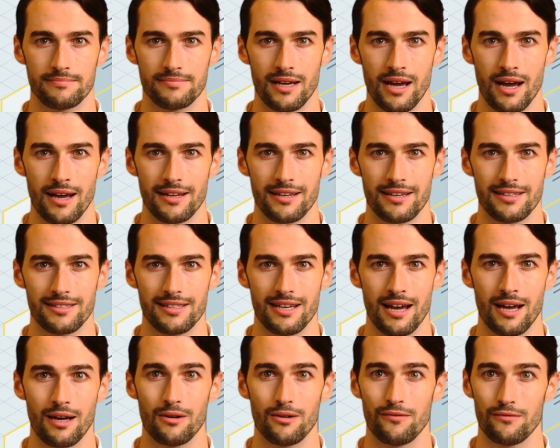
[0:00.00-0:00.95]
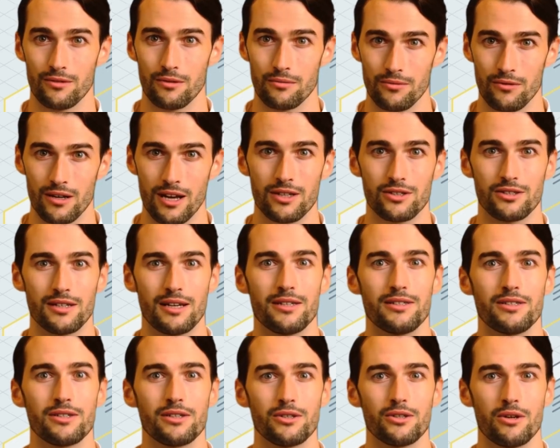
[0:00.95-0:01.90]
Hi, it's Alan from
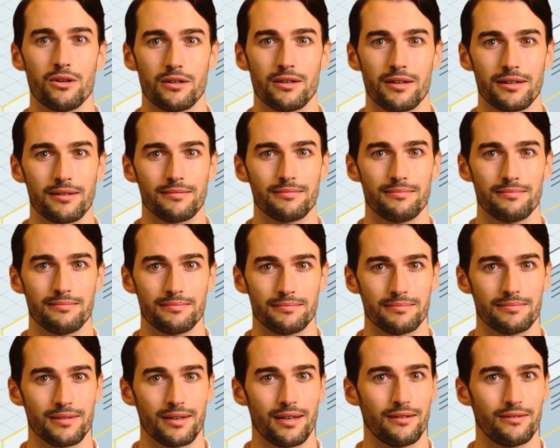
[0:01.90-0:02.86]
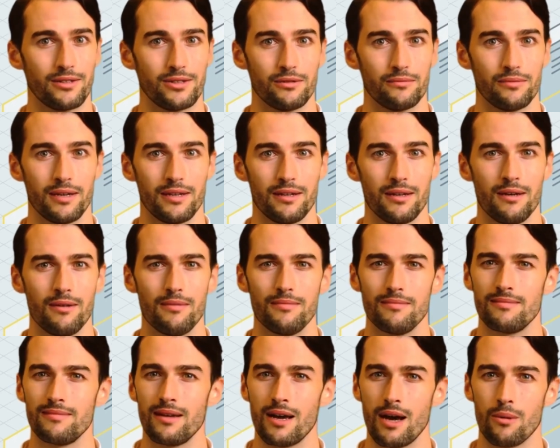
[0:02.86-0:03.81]
Crashtest Security. In this video,
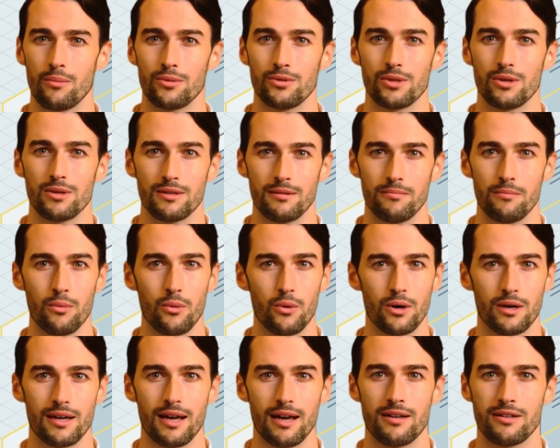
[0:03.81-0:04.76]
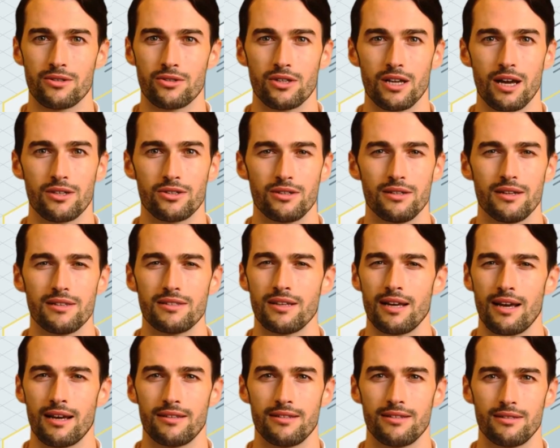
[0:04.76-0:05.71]
I will tell you more about injection
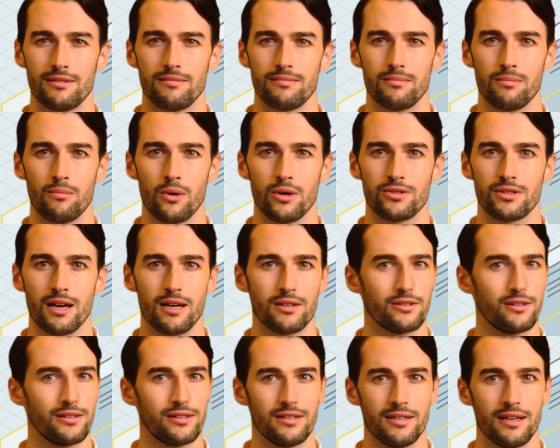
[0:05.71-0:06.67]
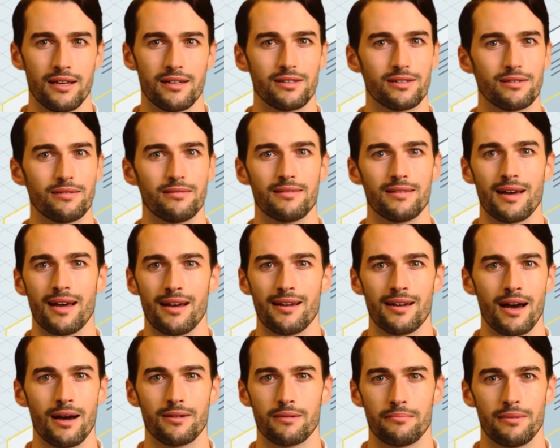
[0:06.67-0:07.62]
attacks, what types exist, and
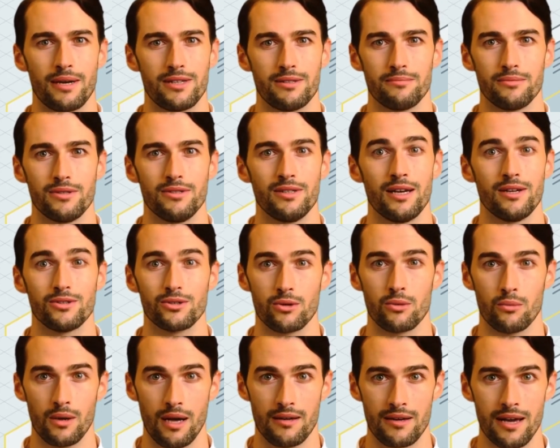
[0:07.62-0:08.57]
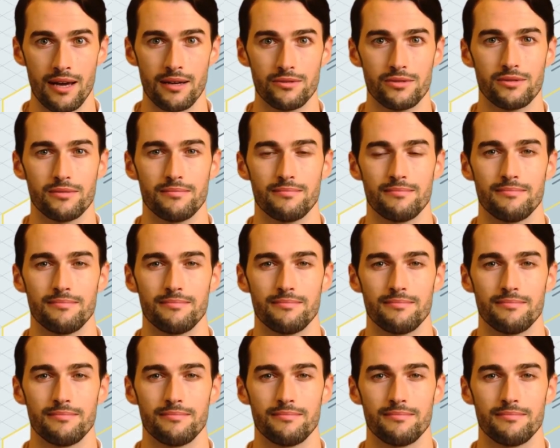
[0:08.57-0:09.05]
how to best protect your web apps.